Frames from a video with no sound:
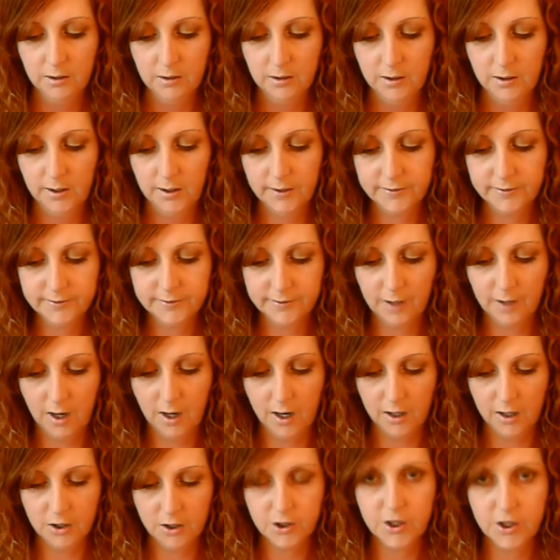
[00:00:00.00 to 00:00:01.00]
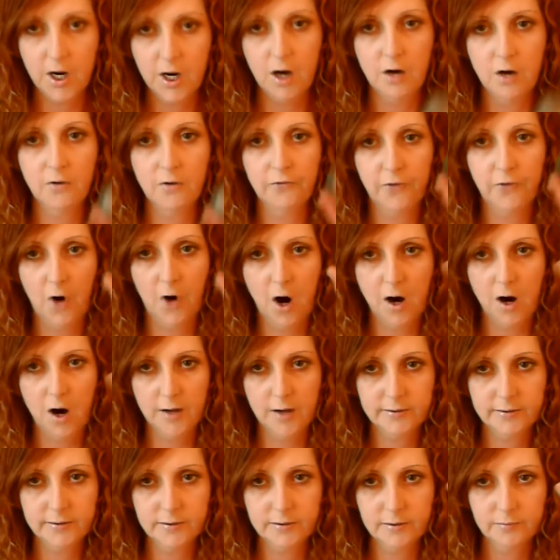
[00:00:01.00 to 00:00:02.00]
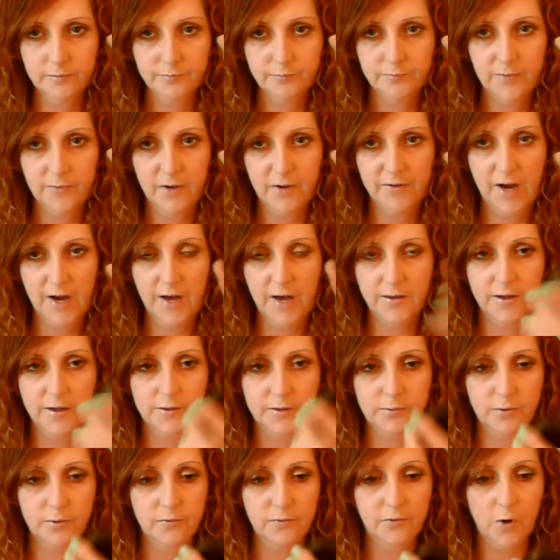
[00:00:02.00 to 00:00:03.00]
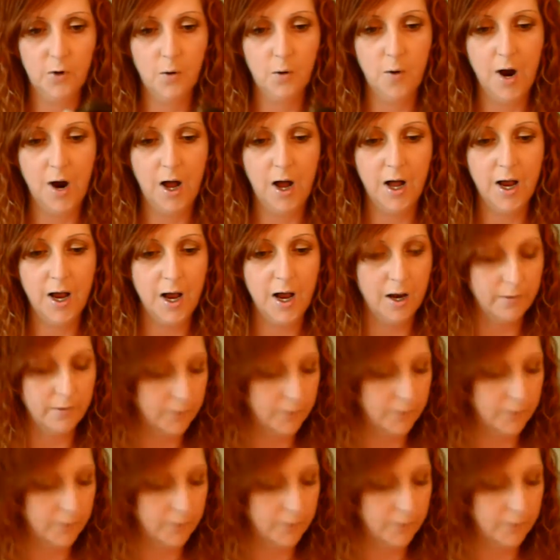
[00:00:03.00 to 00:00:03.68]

it's Shell Frost. I've had this one for a while. I have